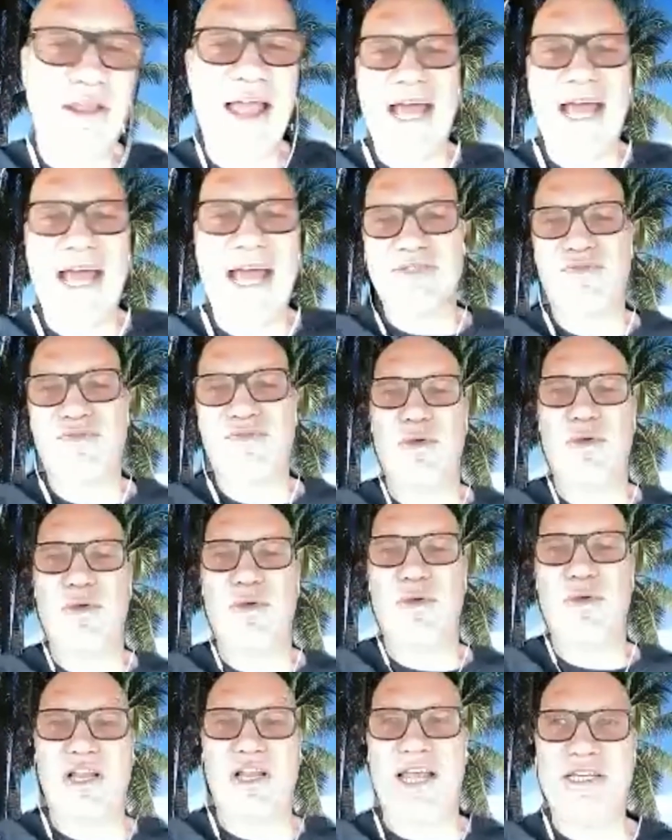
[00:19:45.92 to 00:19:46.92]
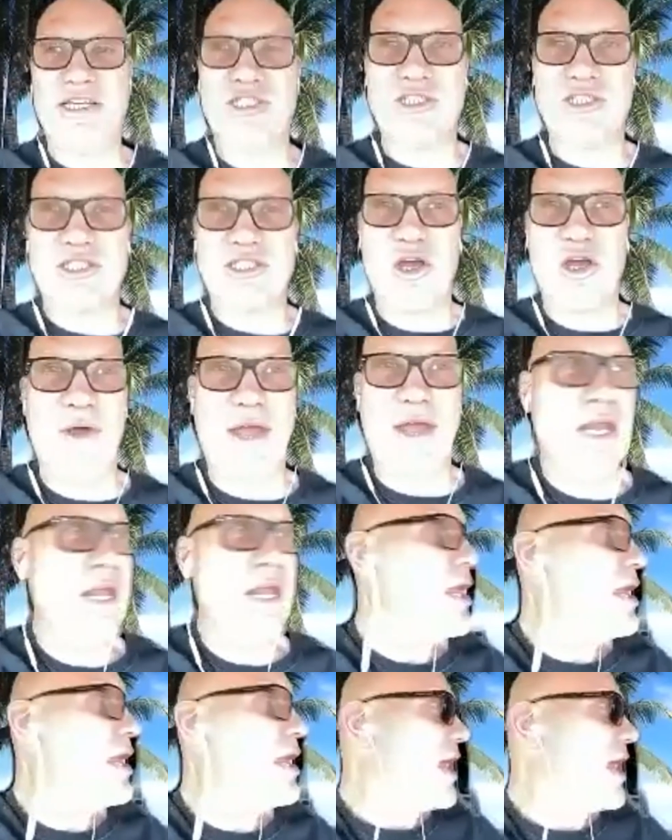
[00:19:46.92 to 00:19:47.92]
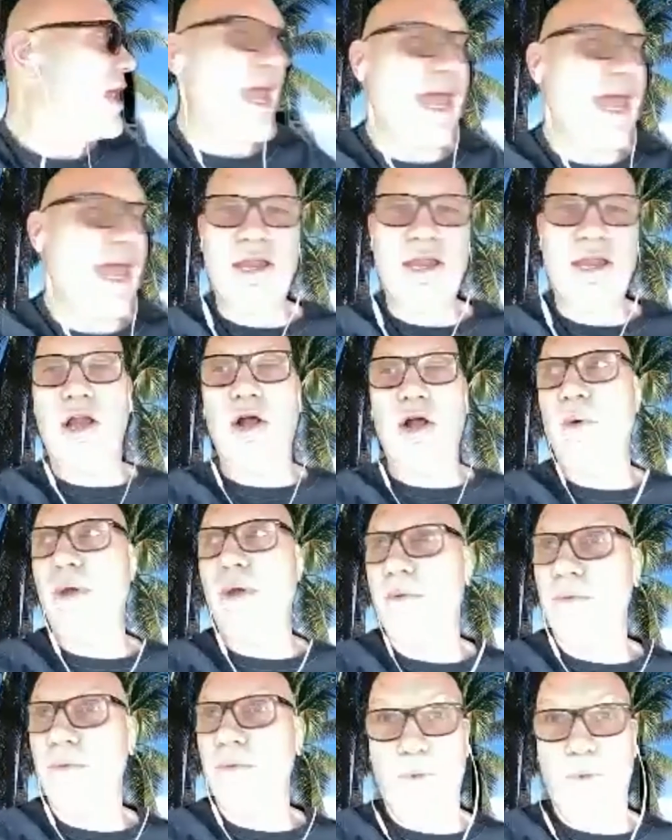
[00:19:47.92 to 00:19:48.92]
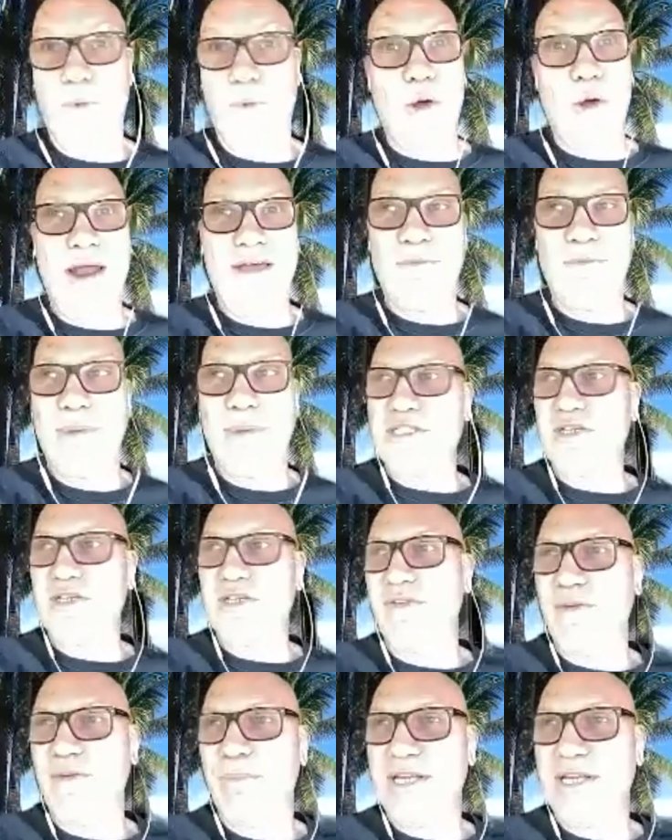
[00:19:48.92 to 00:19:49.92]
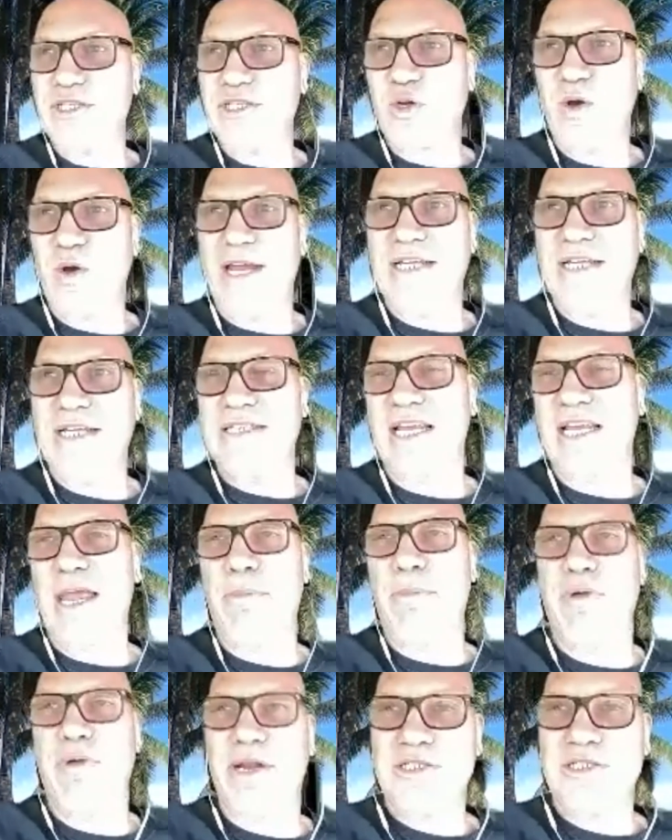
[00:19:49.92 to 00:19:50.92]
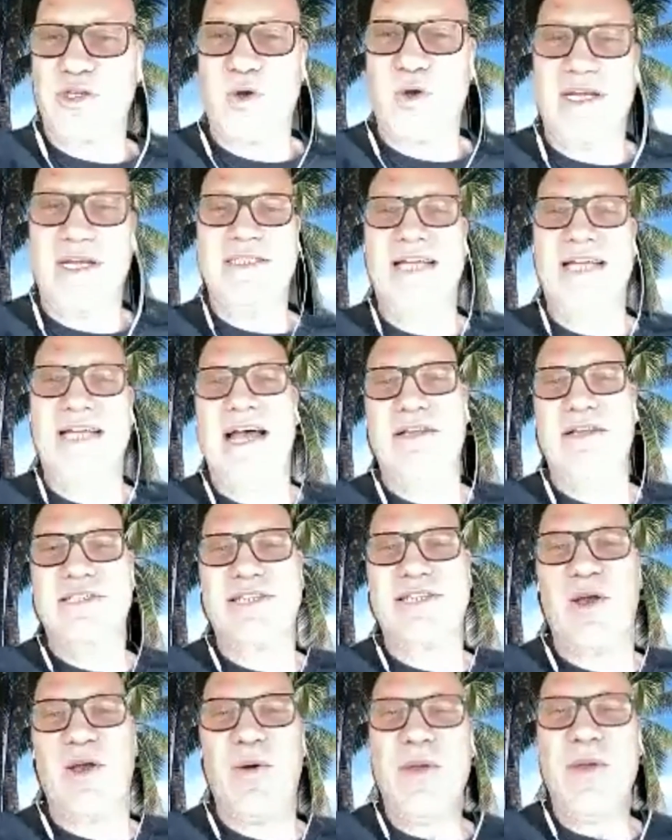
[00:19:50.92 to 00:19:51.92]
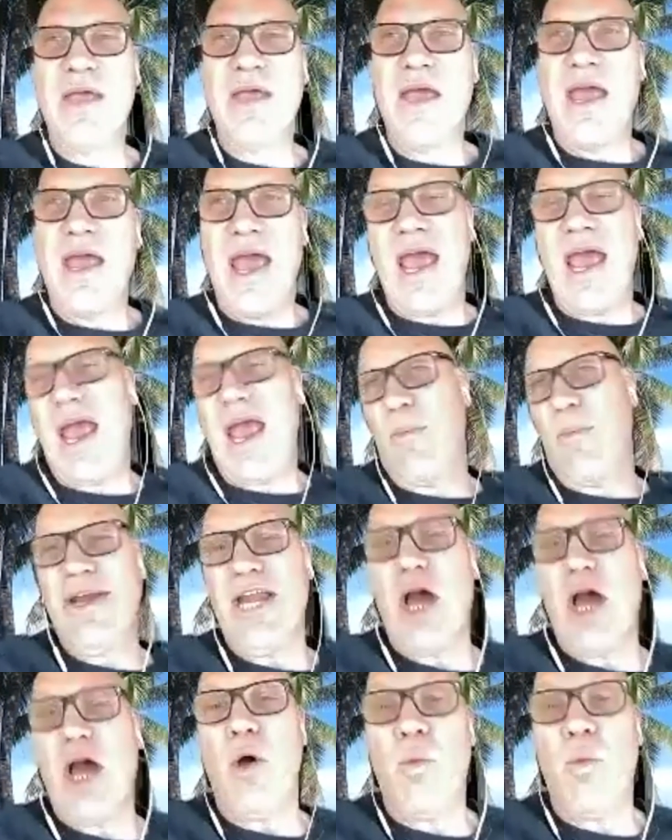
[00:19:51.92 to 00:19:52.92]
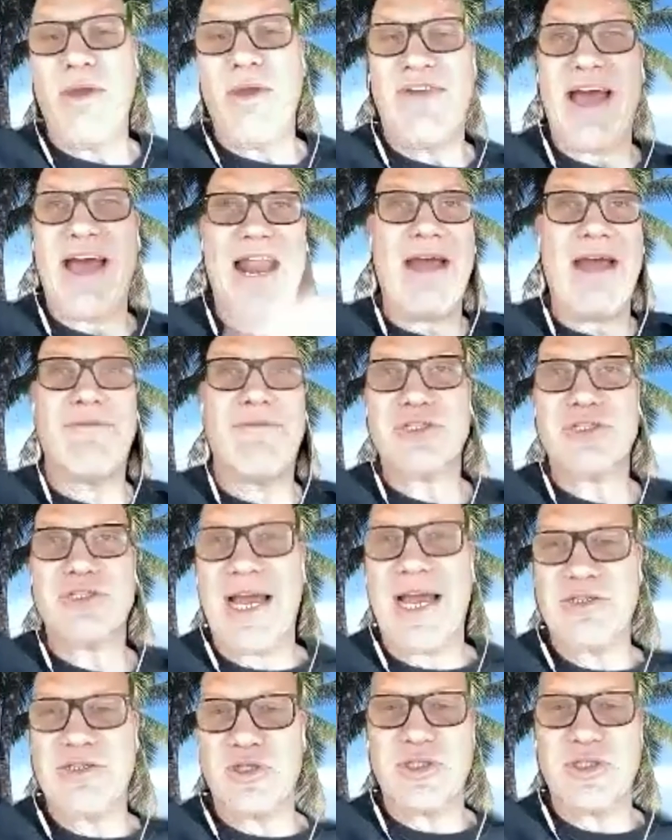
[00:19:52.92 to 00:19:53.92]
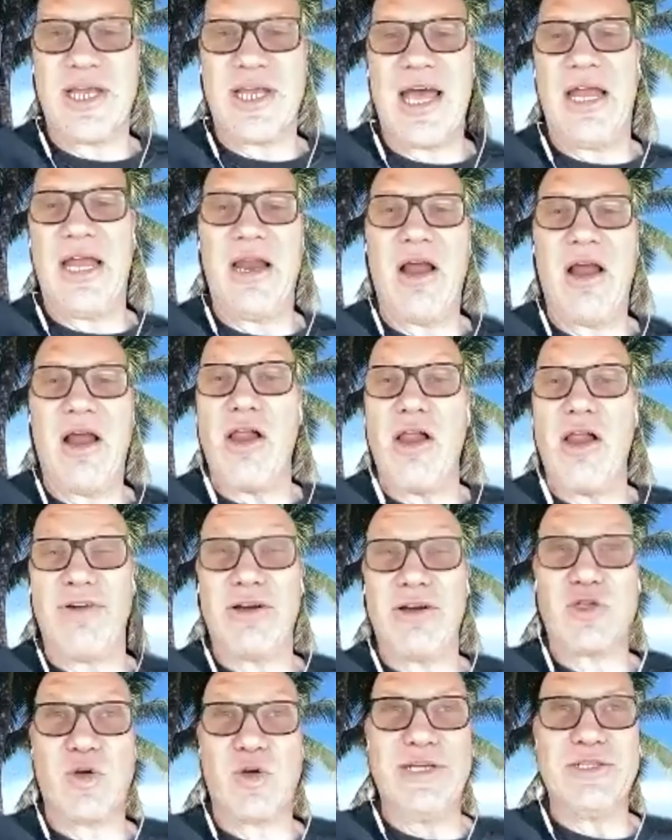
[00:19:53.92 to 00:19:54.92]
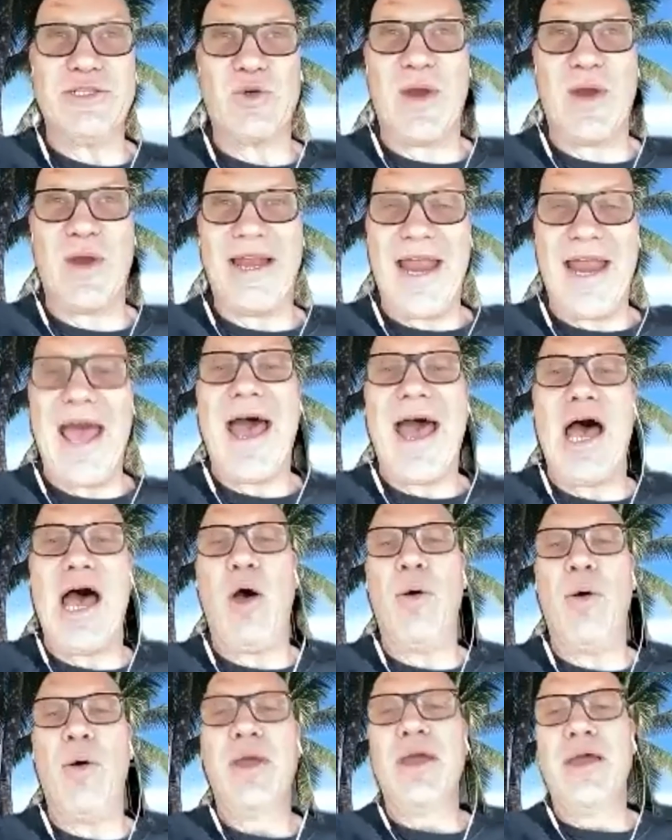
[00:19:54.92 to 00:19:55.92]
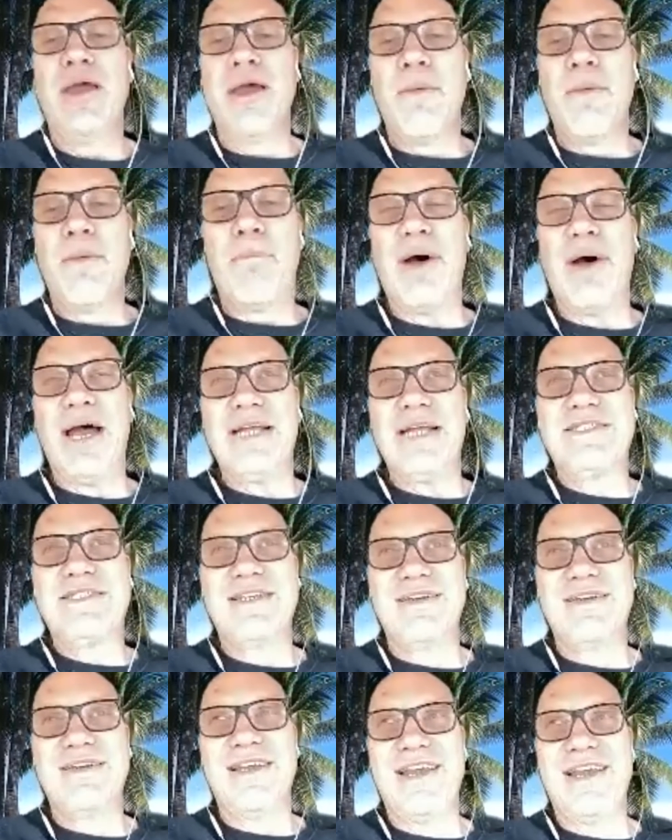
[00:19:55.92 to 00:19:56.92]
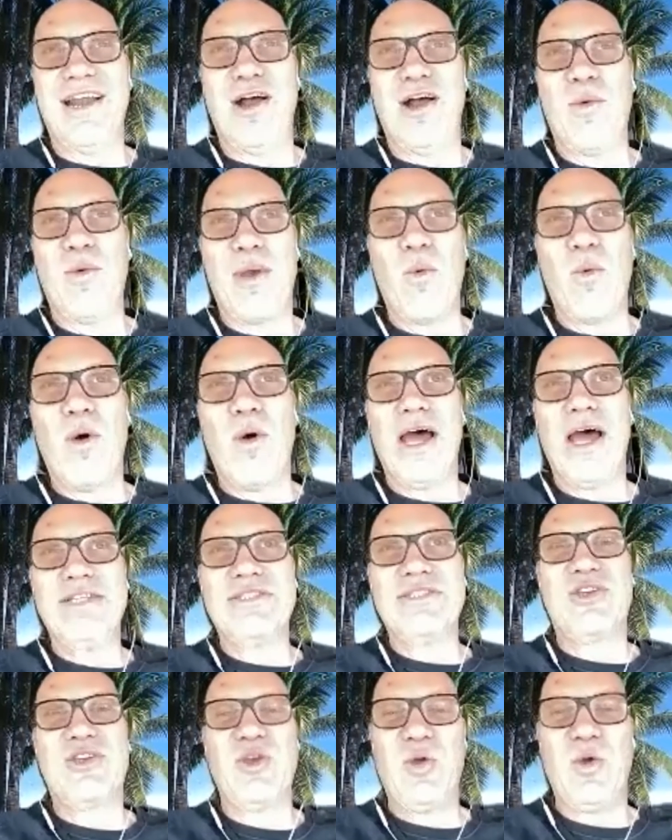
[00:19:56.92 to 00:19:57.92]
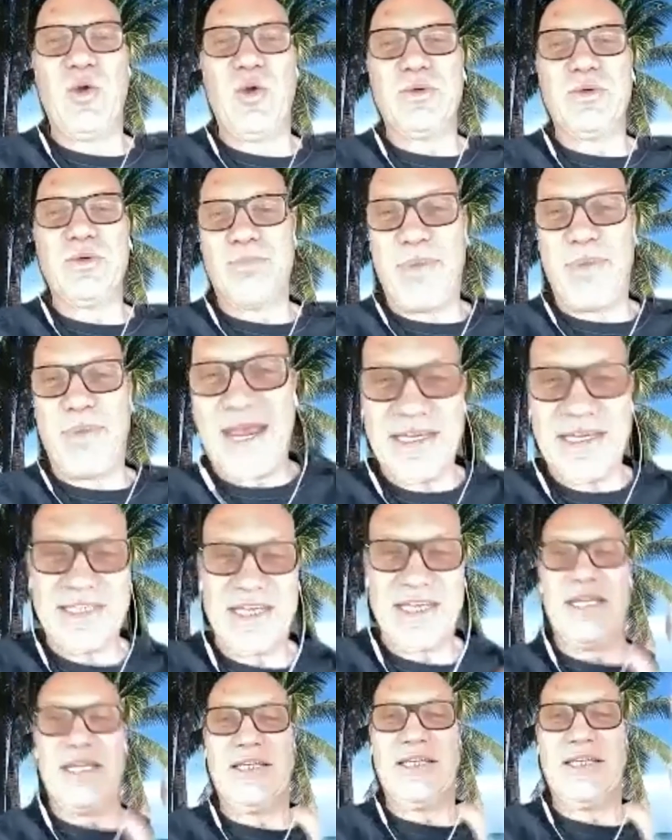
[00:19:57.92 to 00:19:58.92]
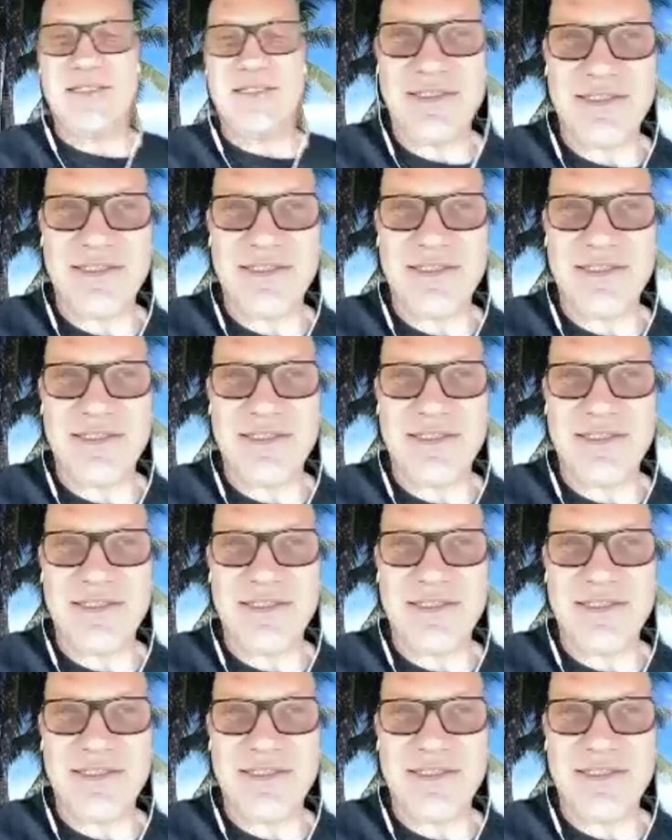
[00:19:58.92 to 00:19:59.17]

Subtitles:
last few installations go in, and we don't have a bunch of empty screens and keep putting screens out. So And we've got advertisers on all of our screens right now, but, you know, we want to pace it